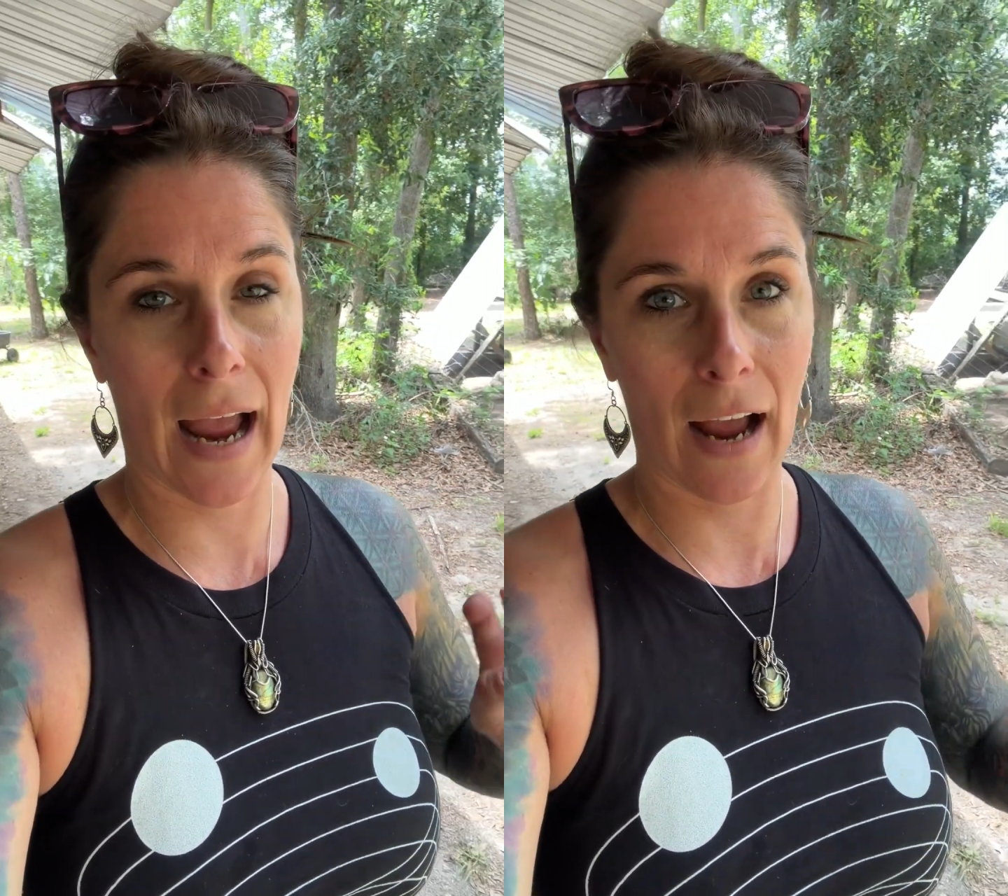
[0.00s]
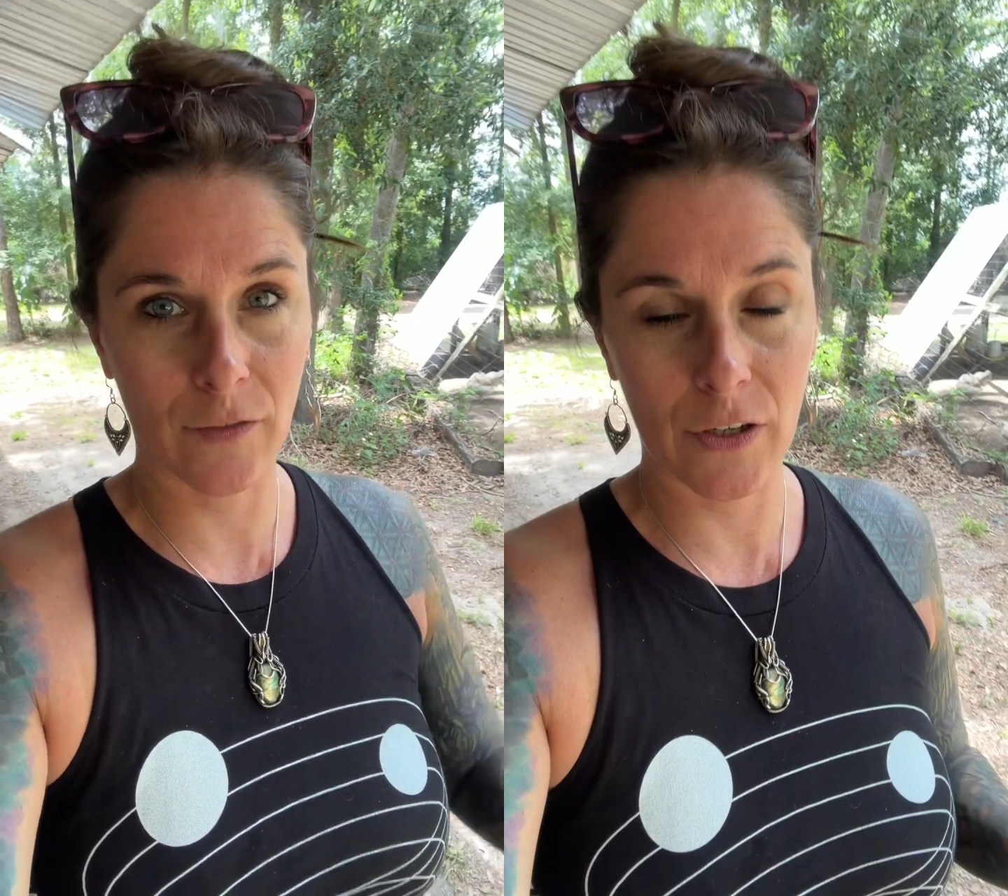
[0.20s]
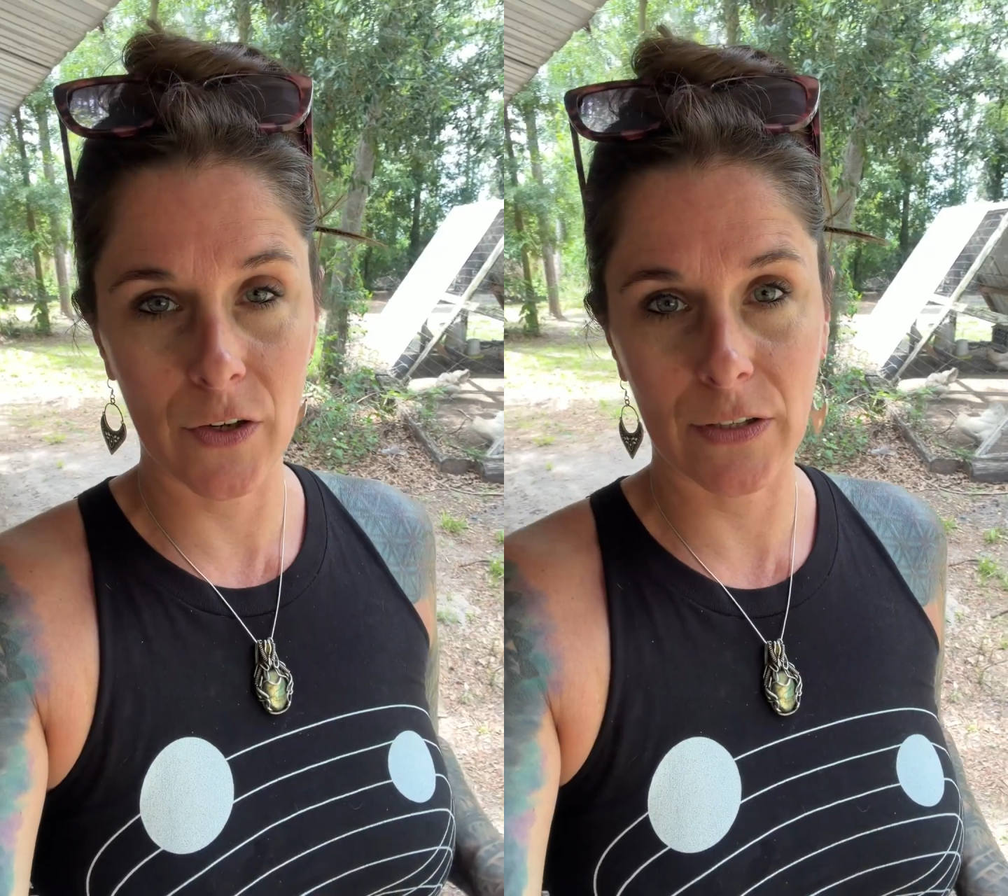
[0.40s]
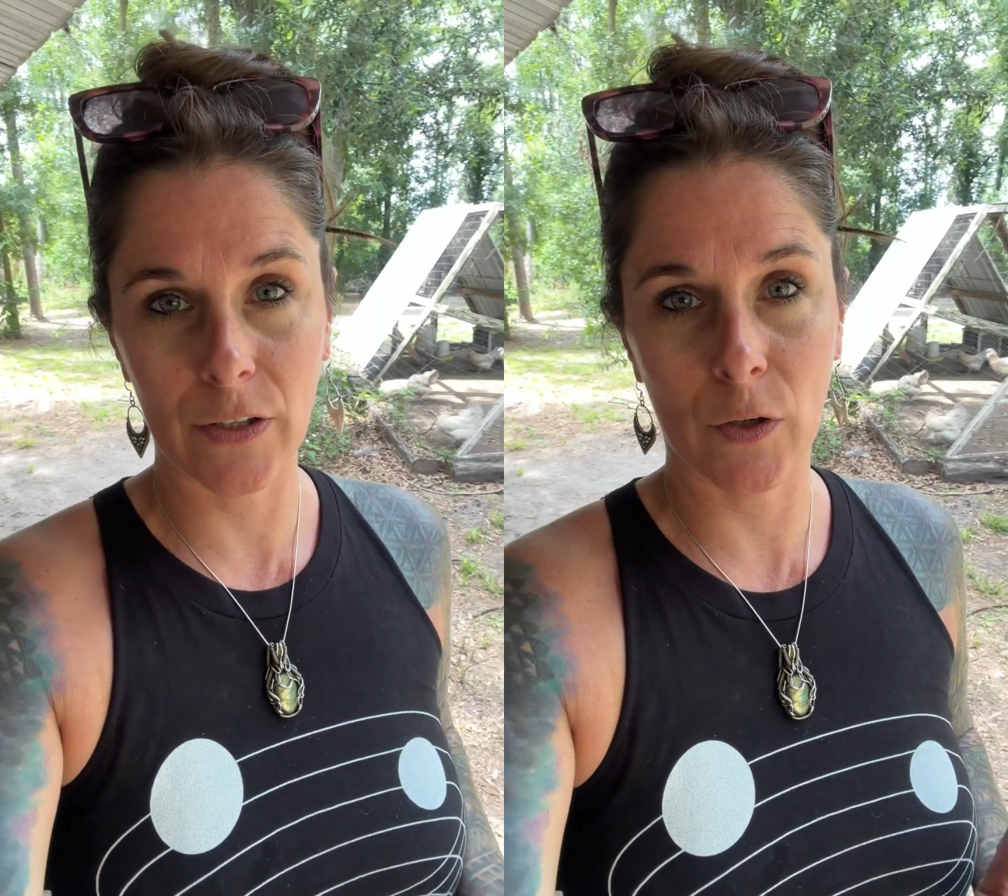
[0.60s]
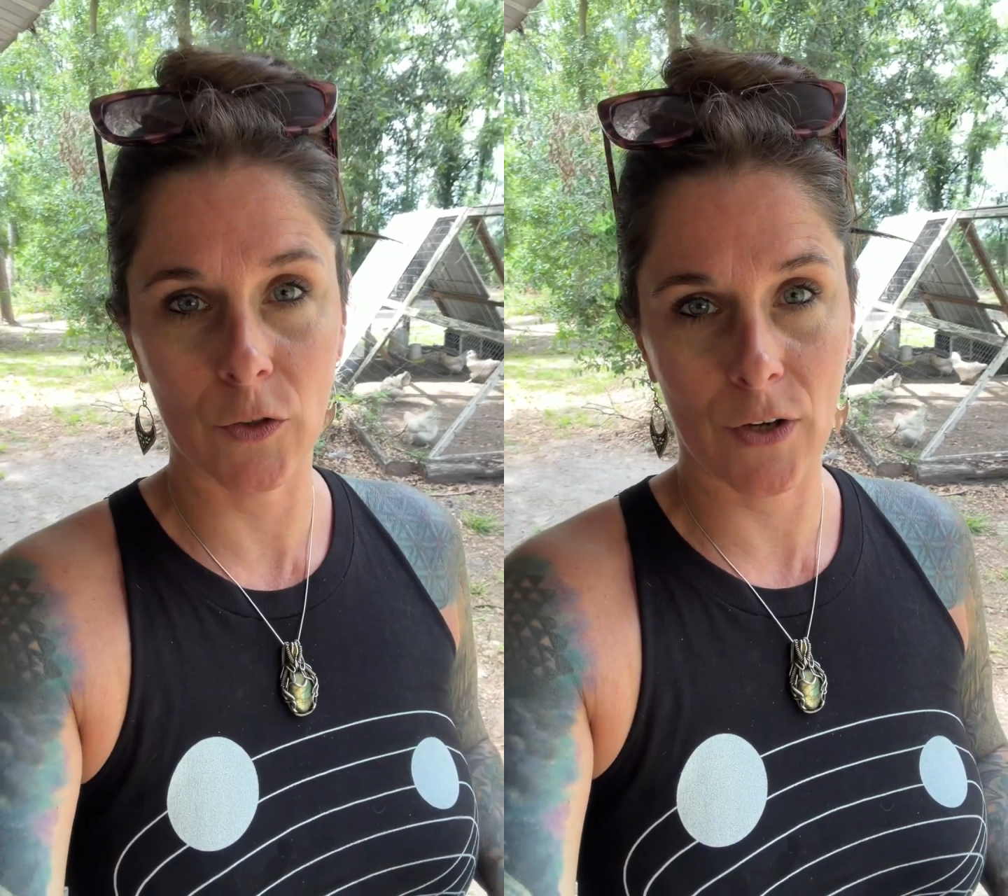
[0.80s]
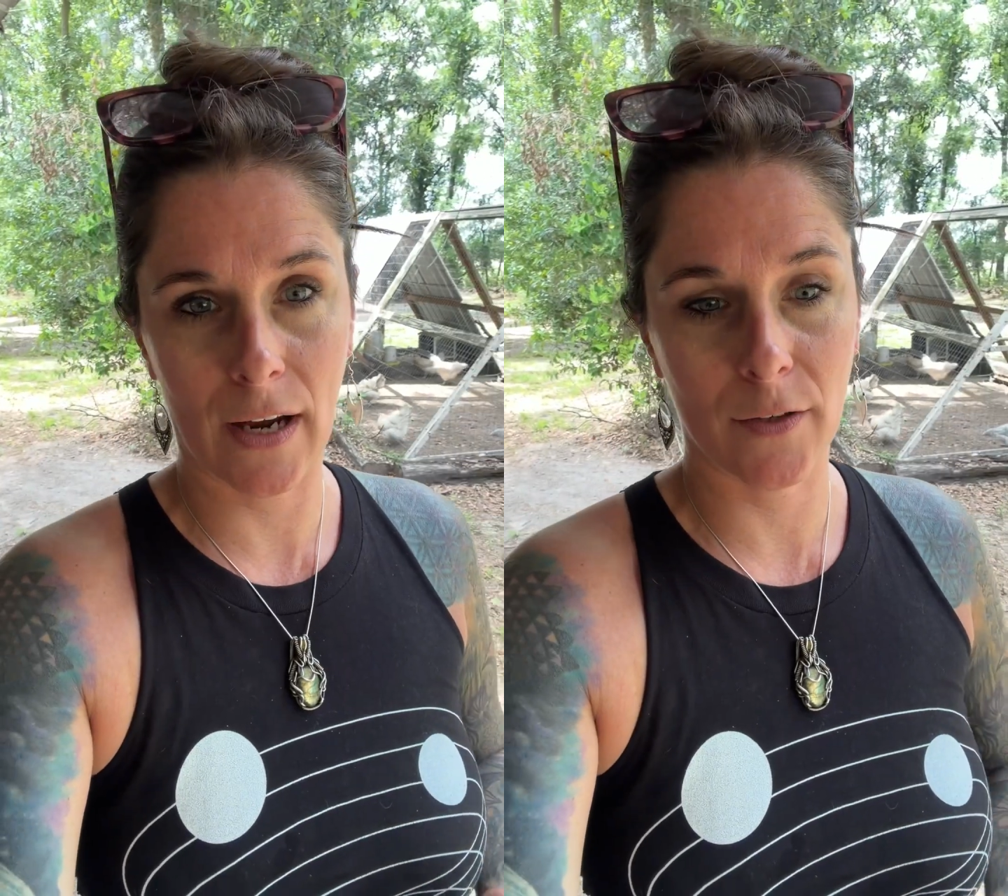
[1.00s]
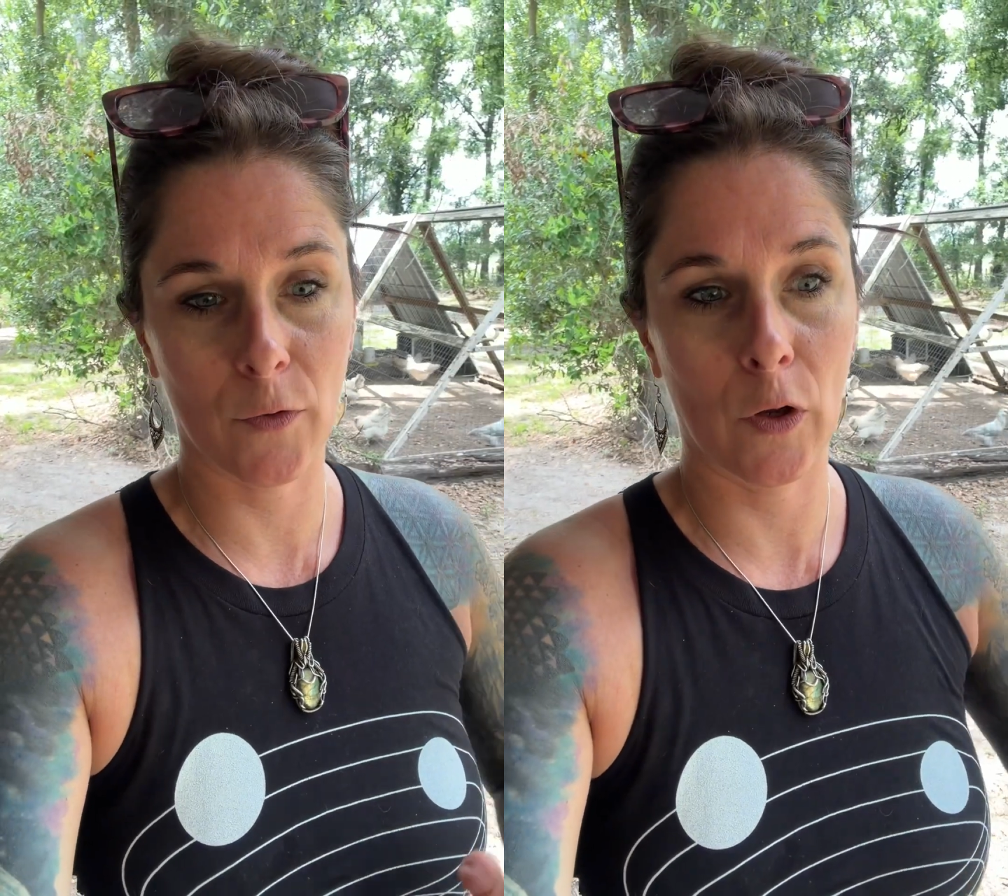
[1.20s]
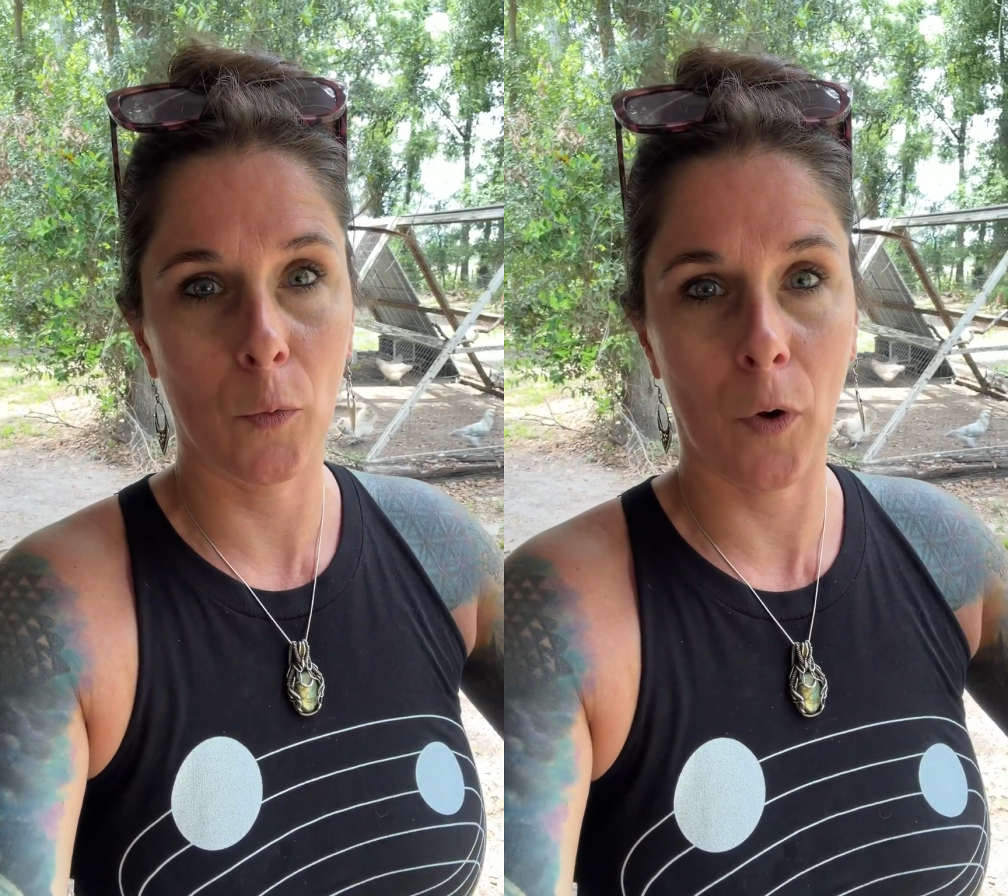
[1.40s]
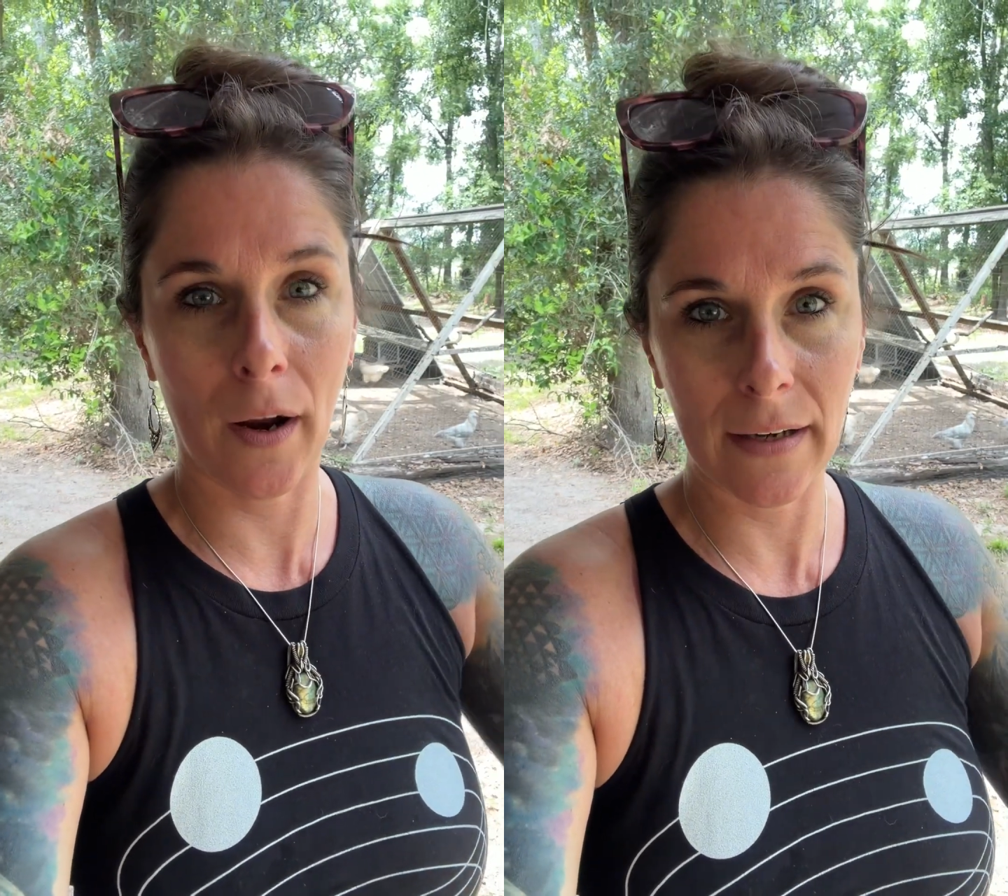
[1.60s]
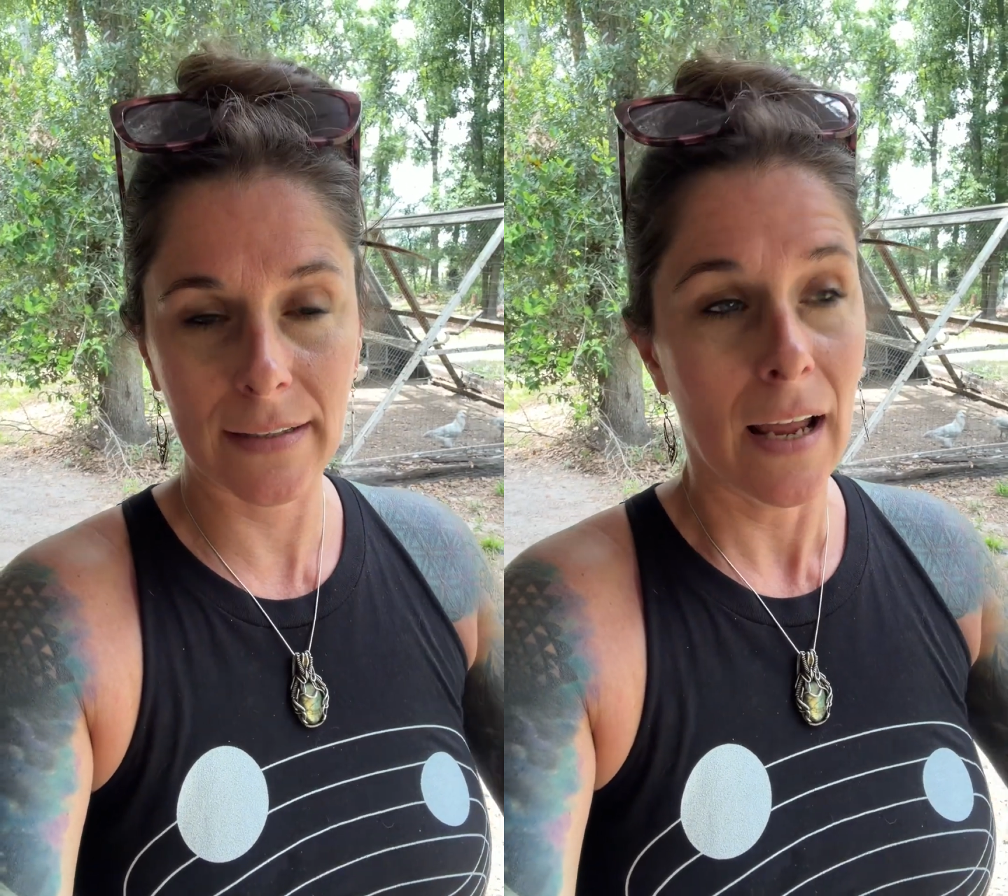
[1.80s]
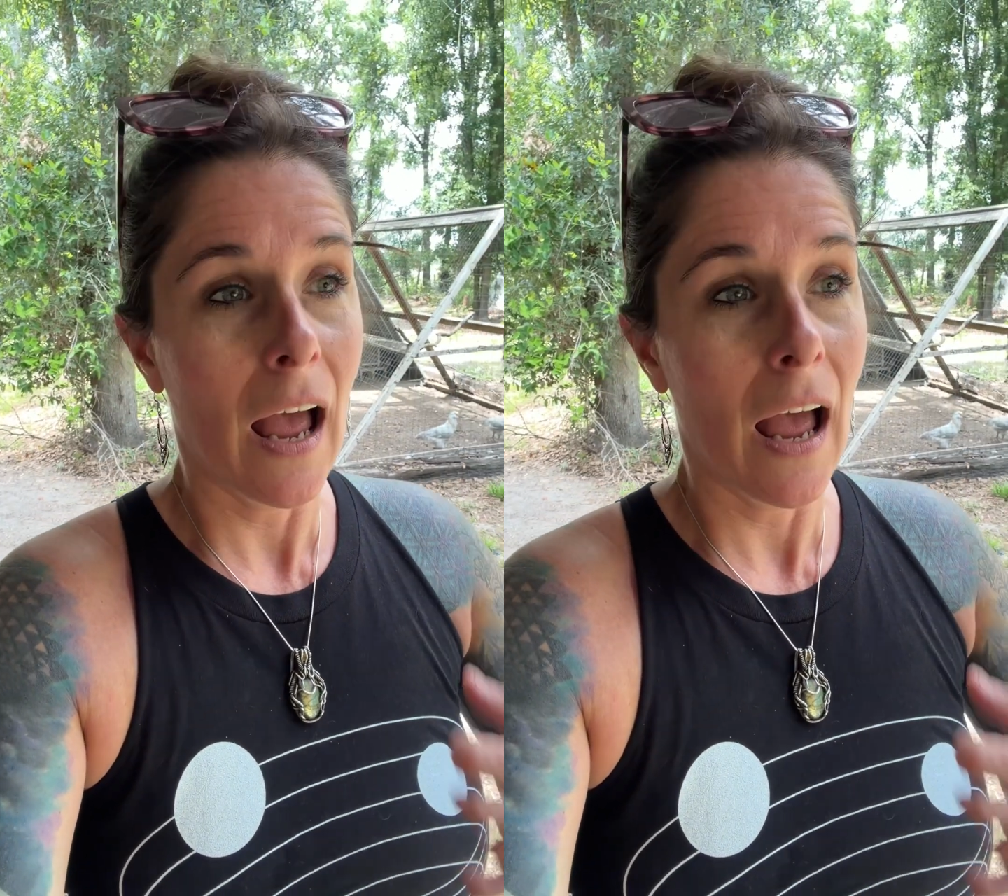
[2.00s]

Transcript: after using toltrazuril products.